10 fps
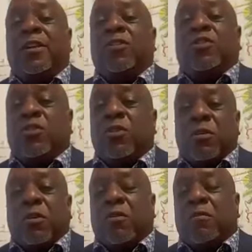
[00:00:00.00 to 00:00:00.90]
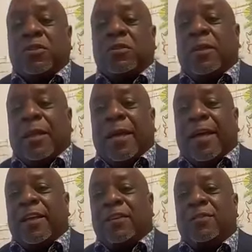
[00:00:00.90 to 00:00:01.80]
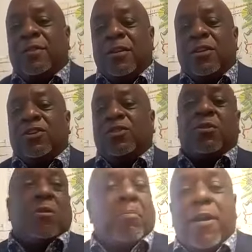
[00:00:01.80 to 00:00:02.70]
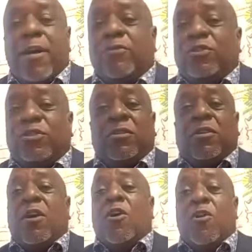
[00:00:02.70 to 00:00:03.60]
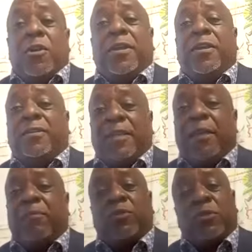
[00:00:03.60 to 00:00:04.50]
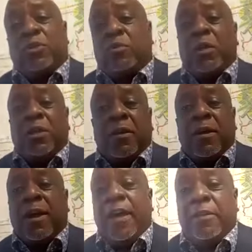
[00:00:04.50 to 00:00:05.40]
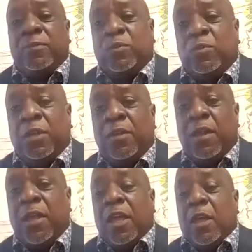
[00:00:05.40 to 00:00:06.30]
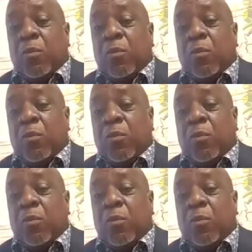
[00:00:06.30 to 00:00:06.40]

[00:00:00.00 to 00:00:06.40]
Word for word: sugar, crystallized sugar, brown sugar on their tables to sweeten their items with. Now, how,